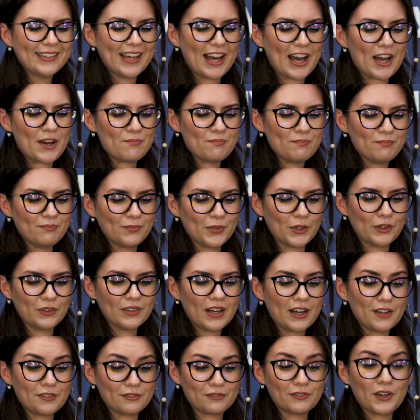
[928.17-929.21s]
But
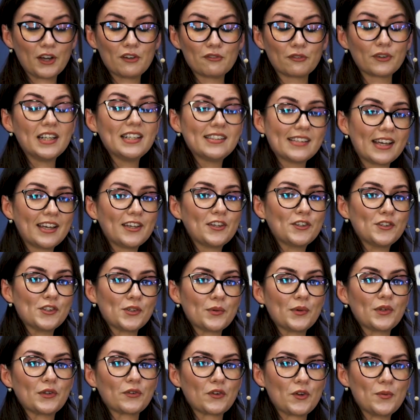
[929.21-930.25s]
I've really taken
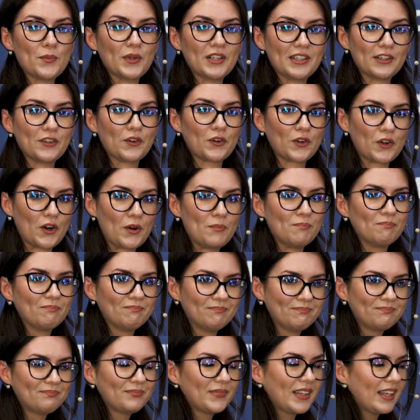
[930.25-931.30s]
to it through monday.com.
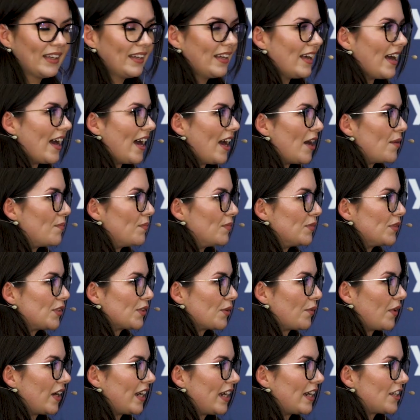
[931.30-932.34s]

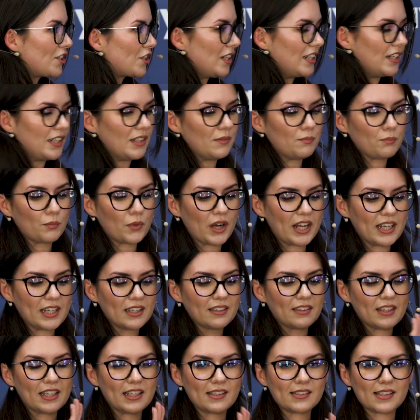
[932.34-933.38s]
So I actually
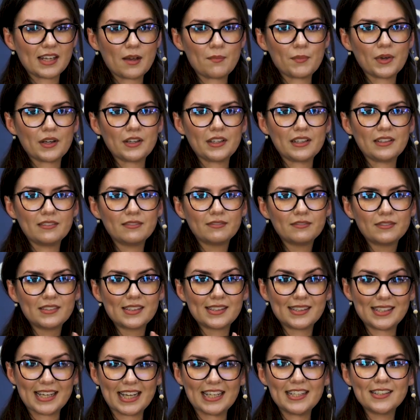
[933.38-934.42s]
break things down by
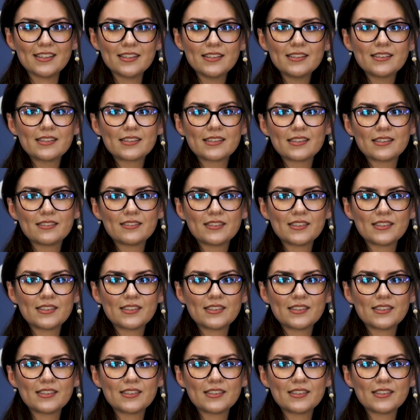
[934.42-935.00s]
status.